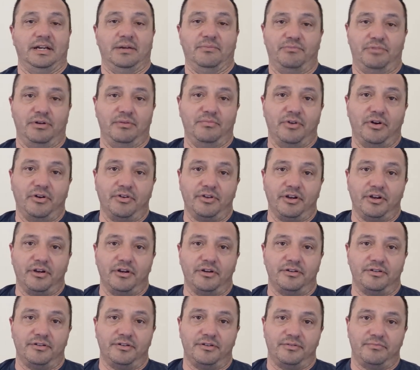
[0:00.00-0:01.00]
Promote
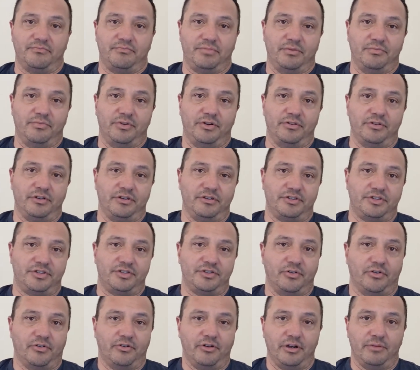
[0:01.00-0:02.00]
your
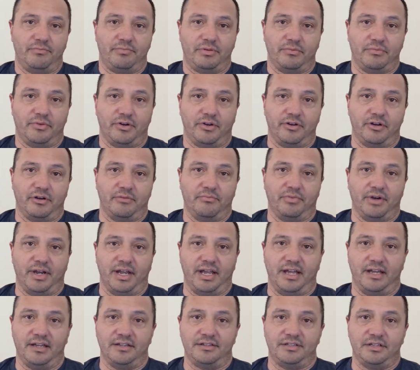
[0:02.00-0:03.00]
story, promote your
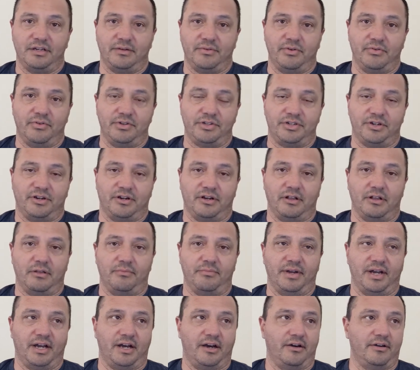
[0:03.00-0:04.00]
brand, tell me what you're all
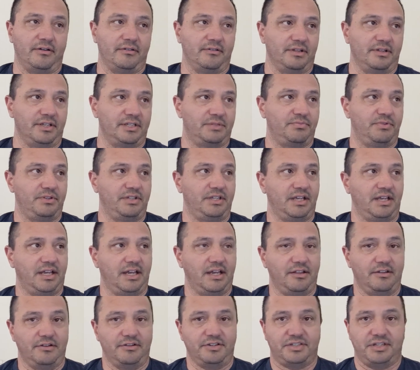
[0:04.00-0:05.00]
about, and let's put
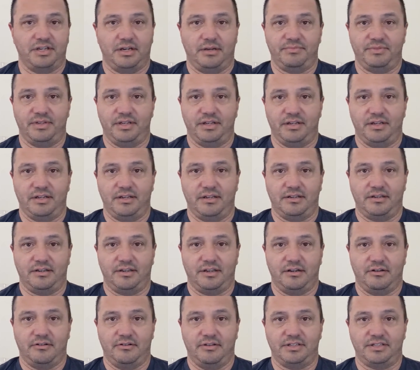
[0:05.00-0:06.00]
together something, and
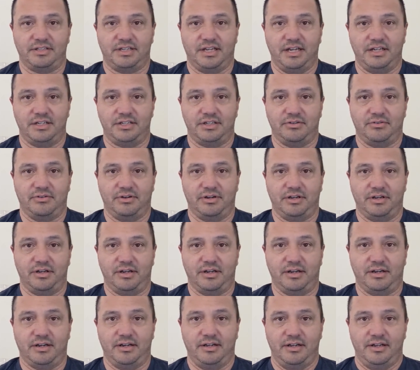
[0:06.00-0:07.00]
let's get you
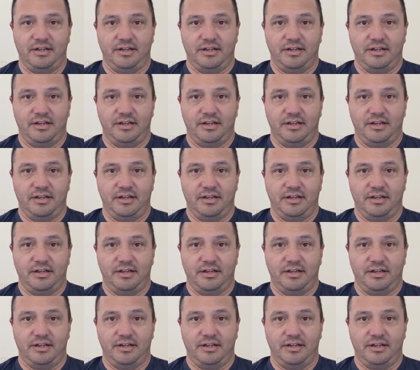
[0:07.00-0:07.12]
on,